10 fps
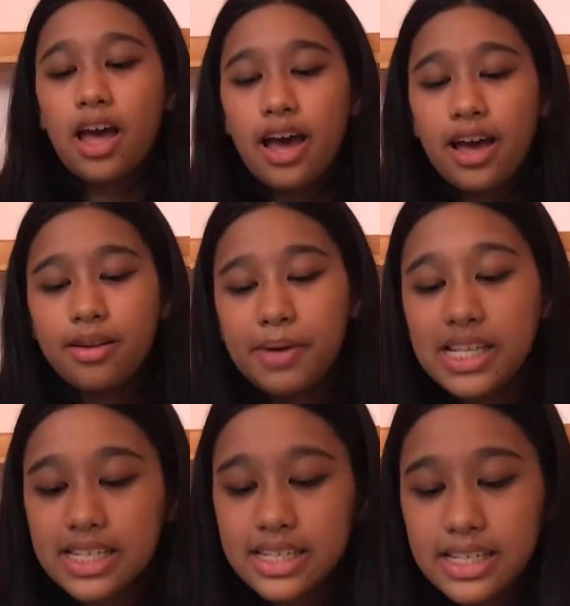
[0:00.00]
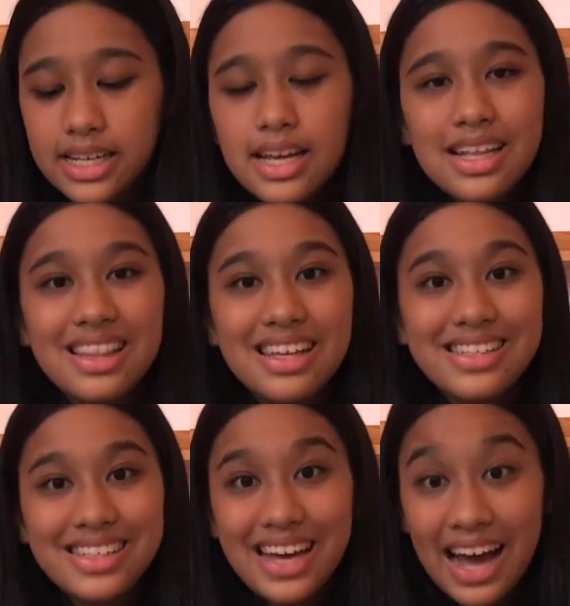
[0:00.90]
And basically,
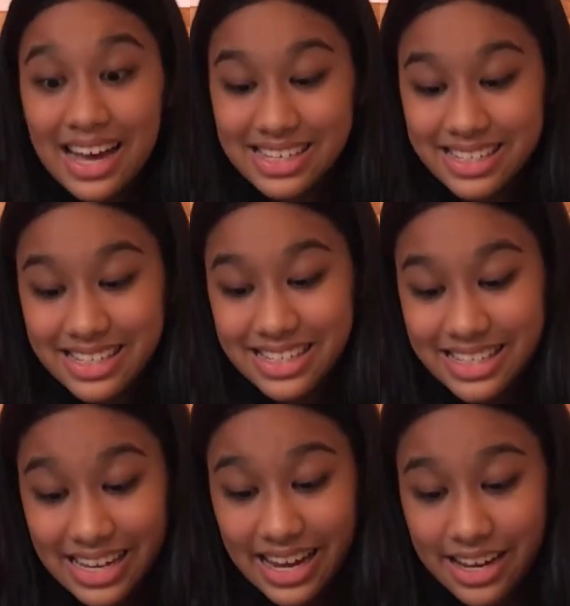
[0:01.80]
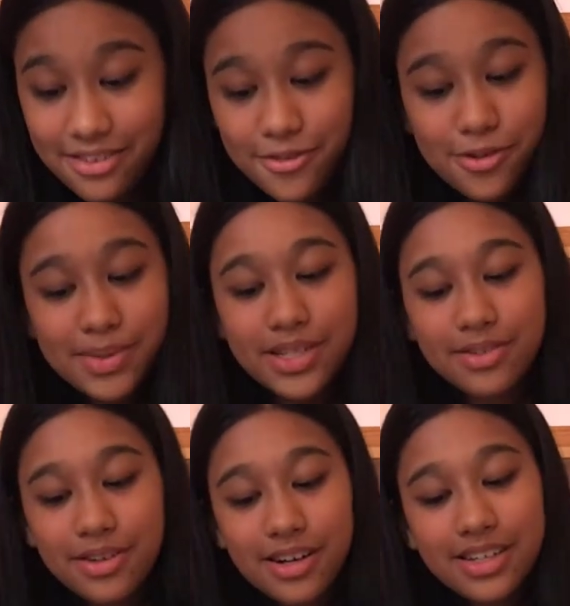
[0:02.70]
Lizzie has disdain for
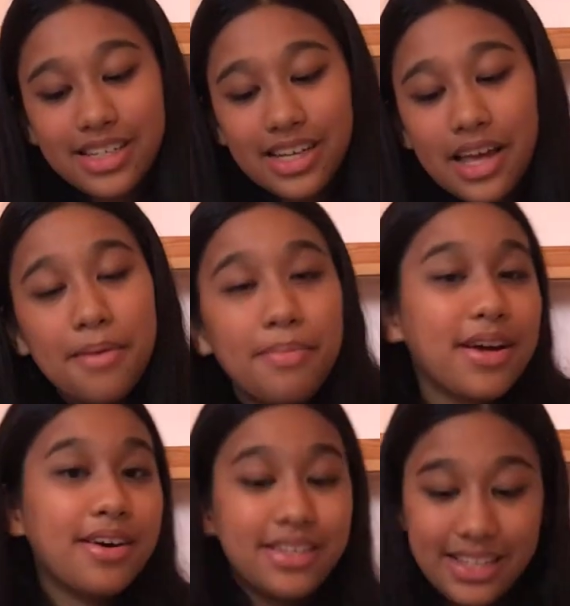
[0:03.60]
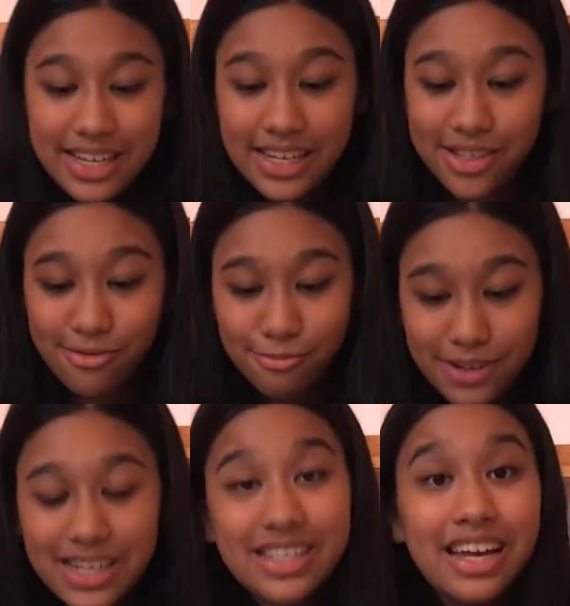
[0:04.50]
Mr. Darcy because he's
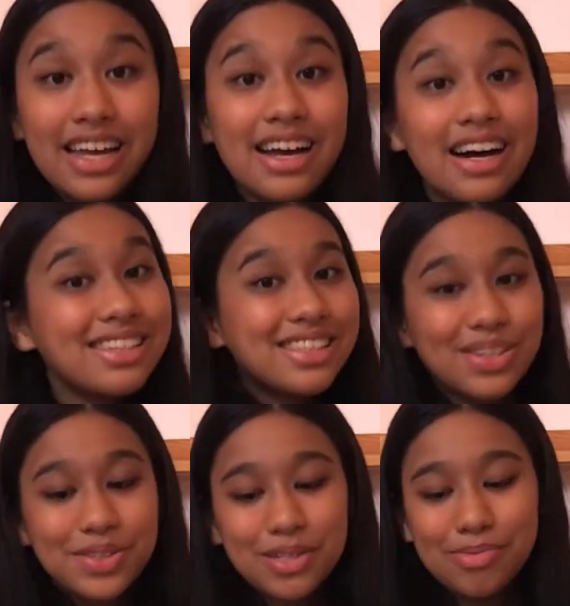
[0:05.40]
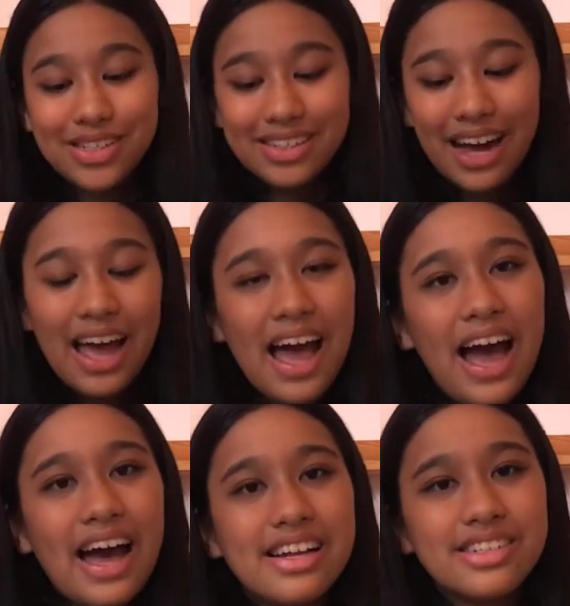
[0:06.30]
rich and unsociable,
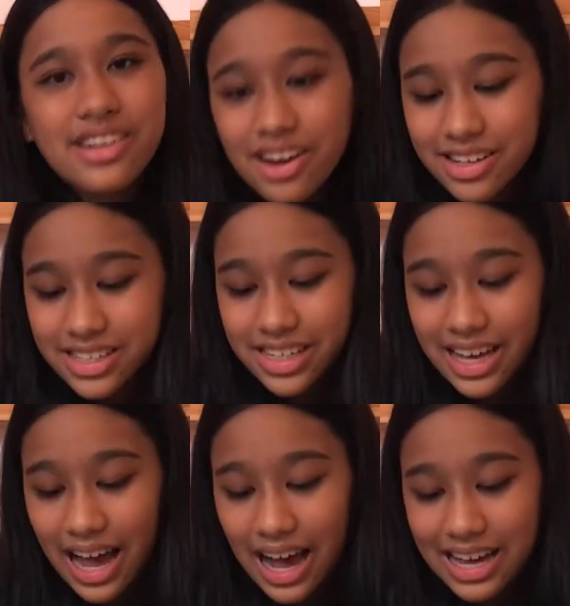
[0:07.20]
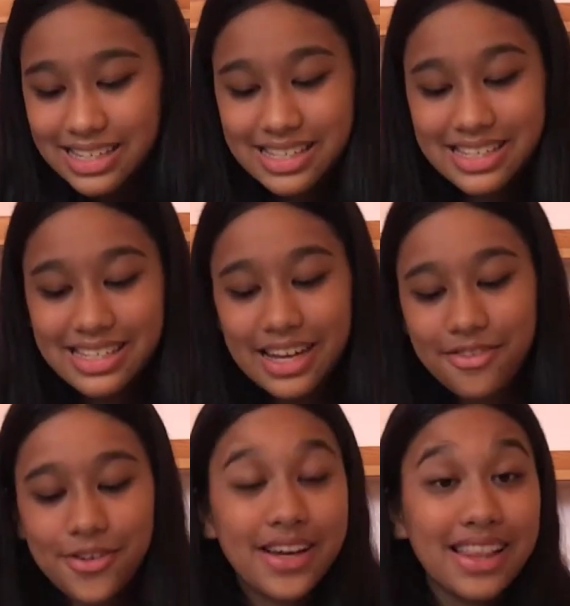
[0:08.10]
and Darcy has
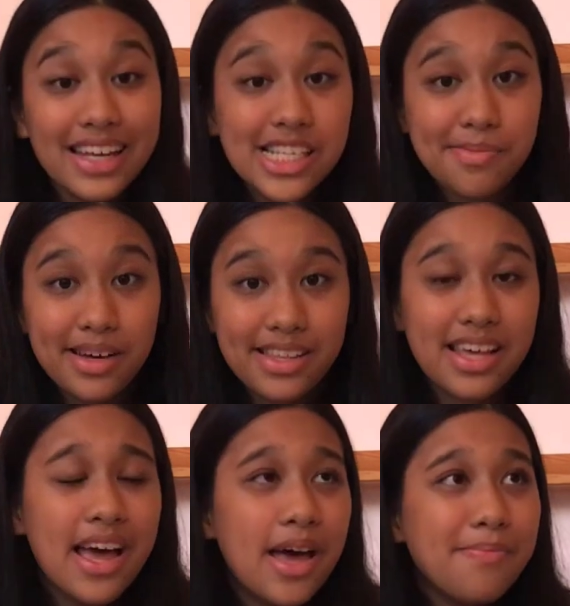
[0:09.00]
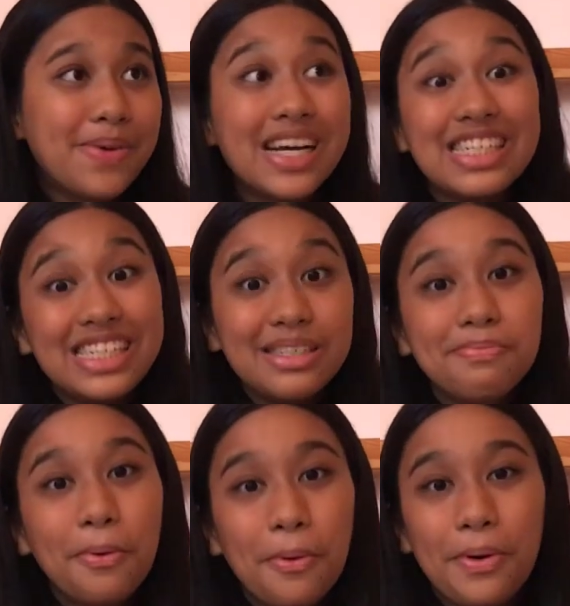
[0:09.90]
disdain for Elizabeth because she's
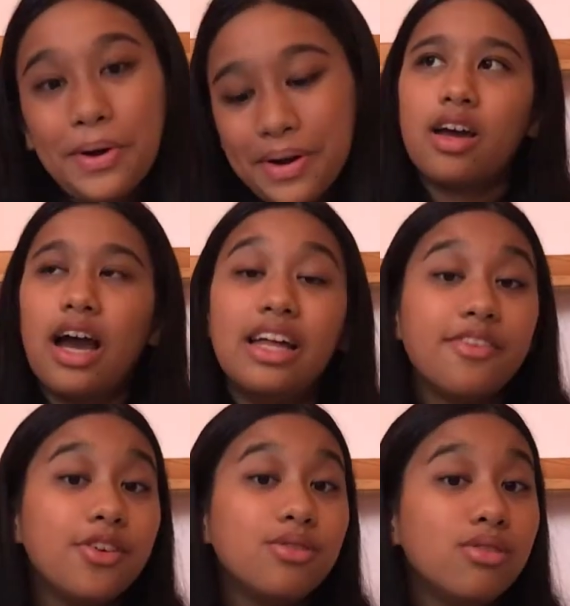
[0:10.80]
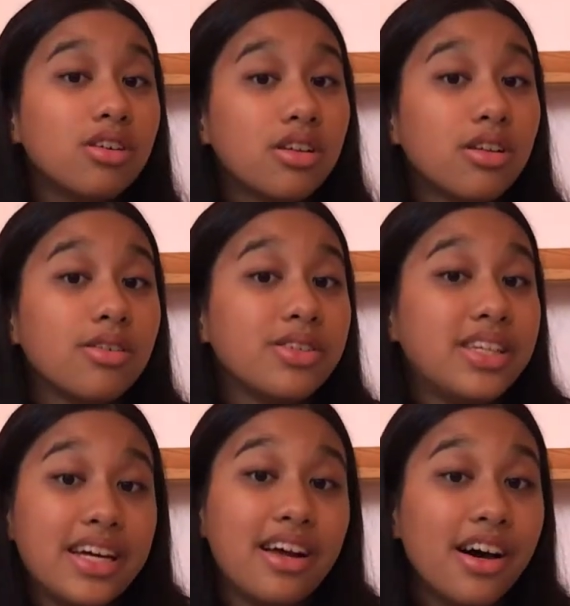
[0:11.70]
poor. And if you look
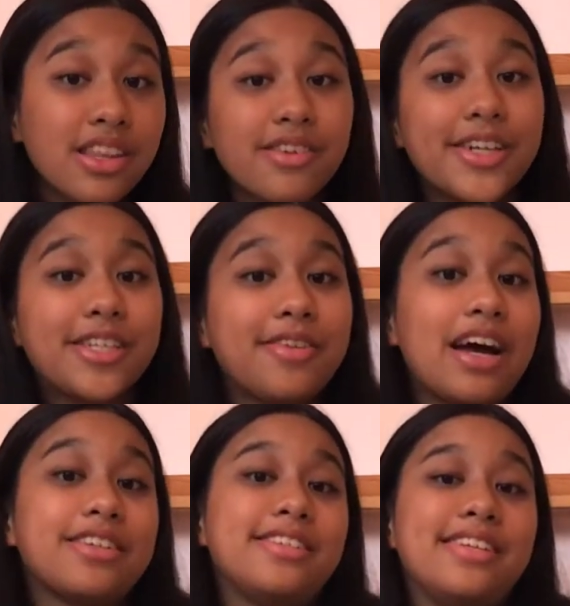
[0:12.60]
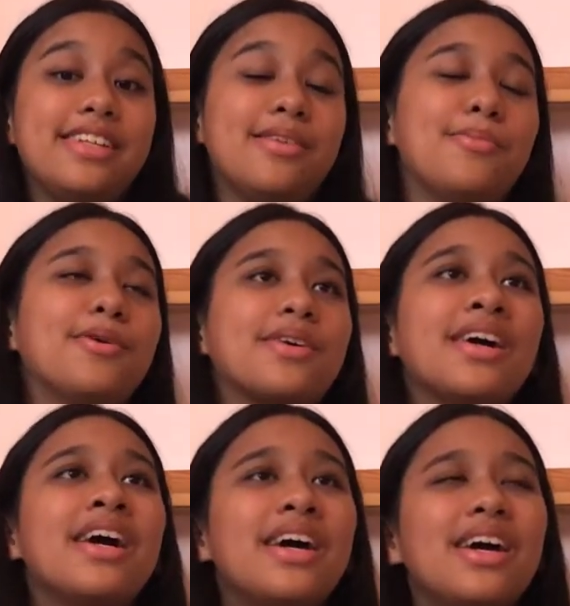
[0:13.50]
closely at other interactions in the book,
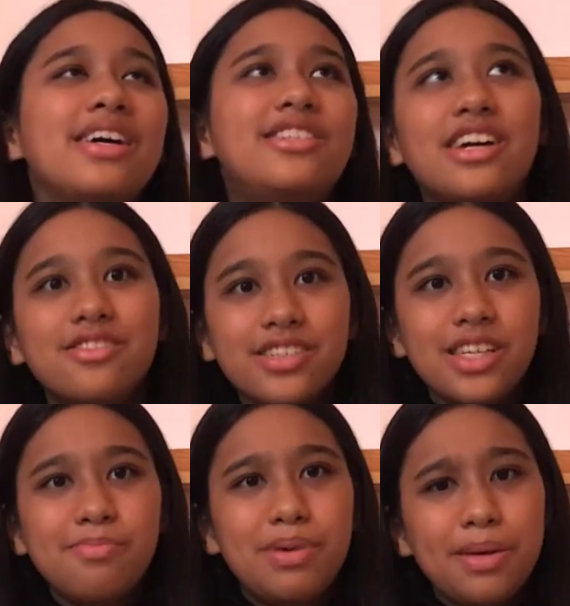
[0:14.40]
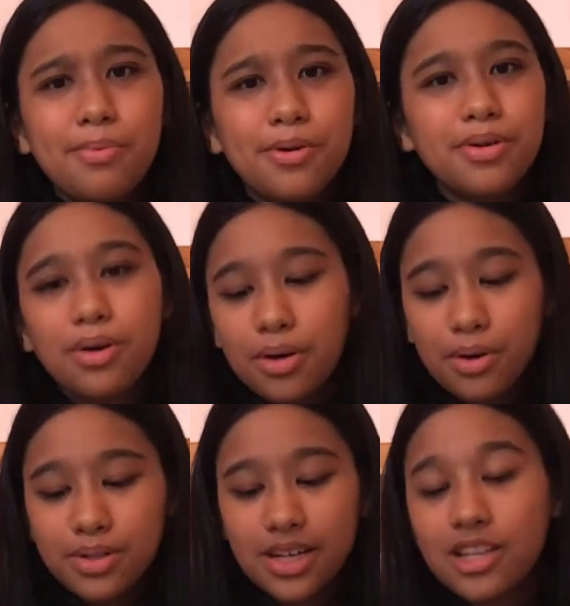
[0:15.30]
generally people
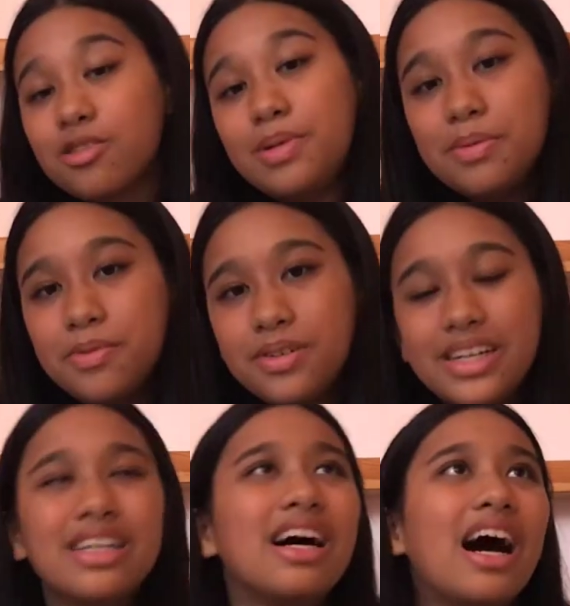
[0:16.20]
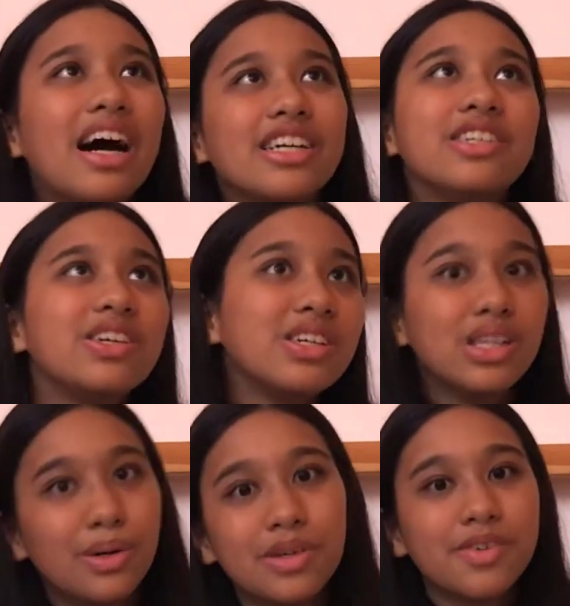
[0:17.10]
hold other people in higher or
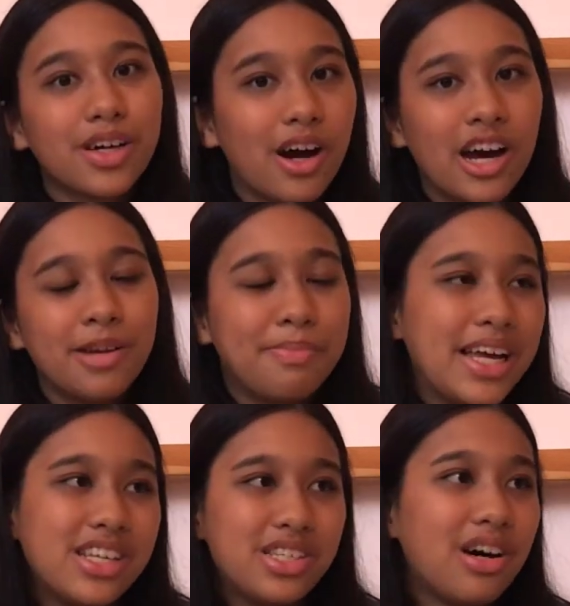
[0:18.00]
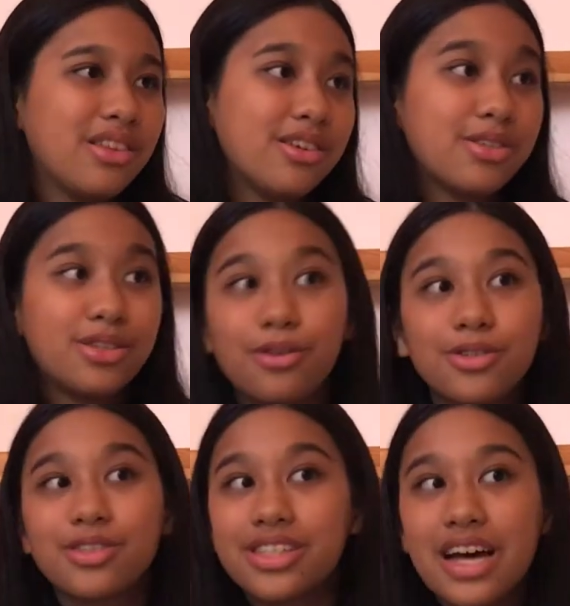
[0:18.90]
lower regard based on their
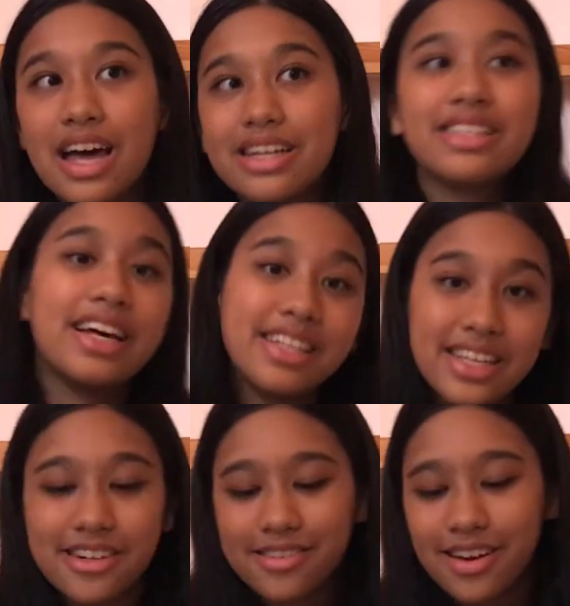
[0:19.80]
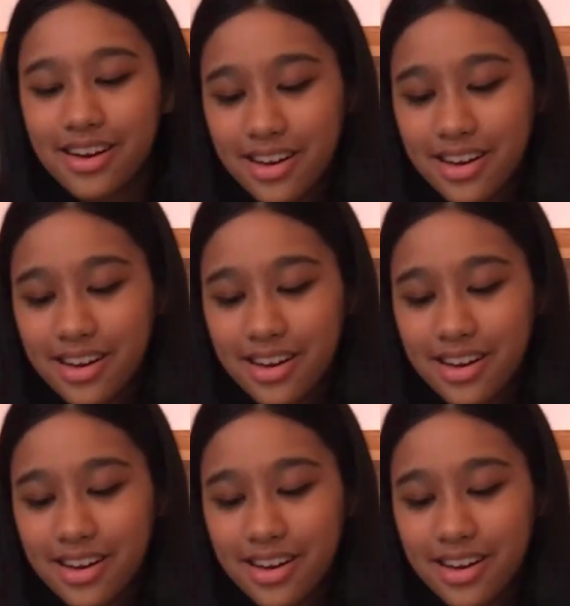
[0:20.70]
social status, etc.